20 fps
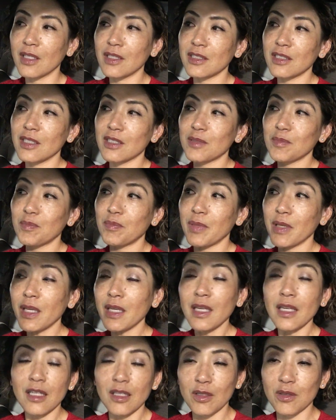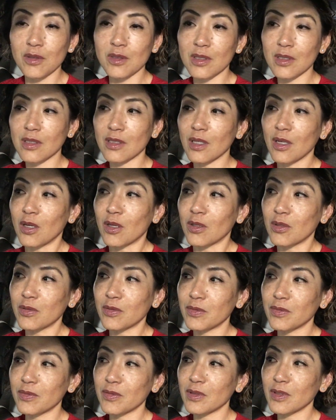just being
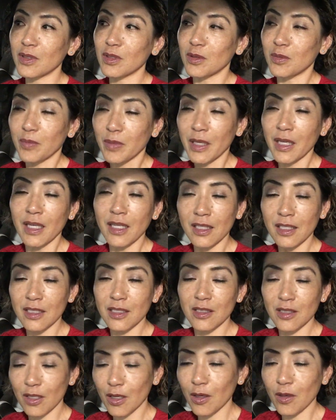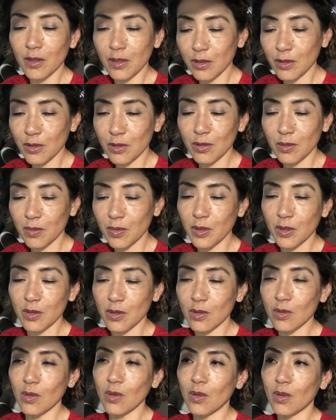yourself, being this character of your
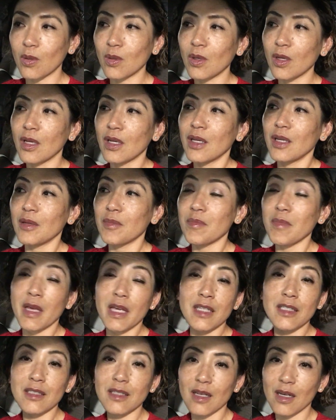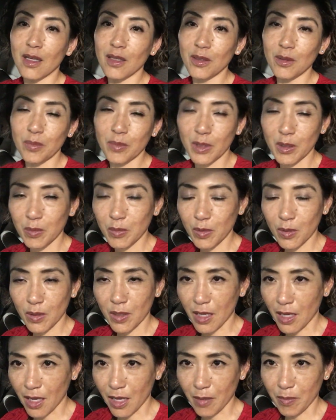soul, makes other people
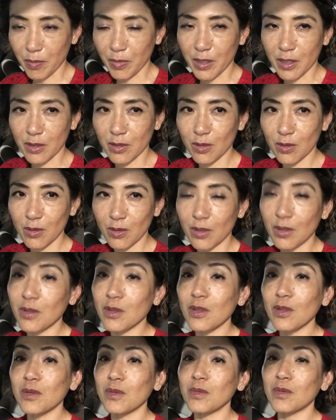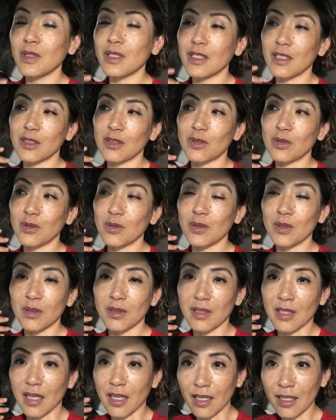happy too. You're not really
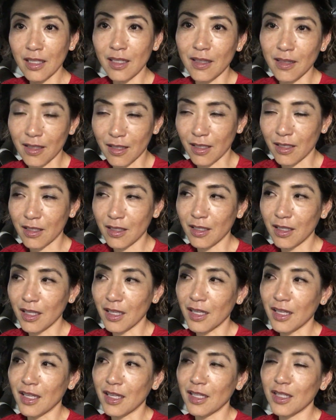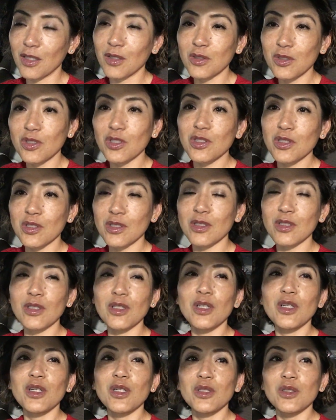doing anything, you're just
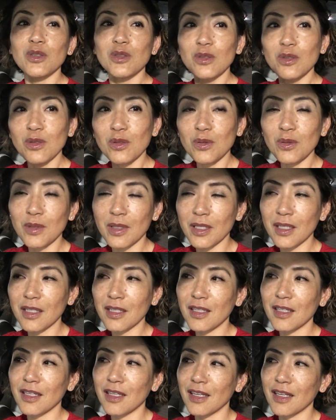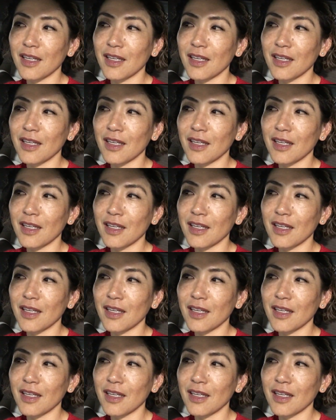doing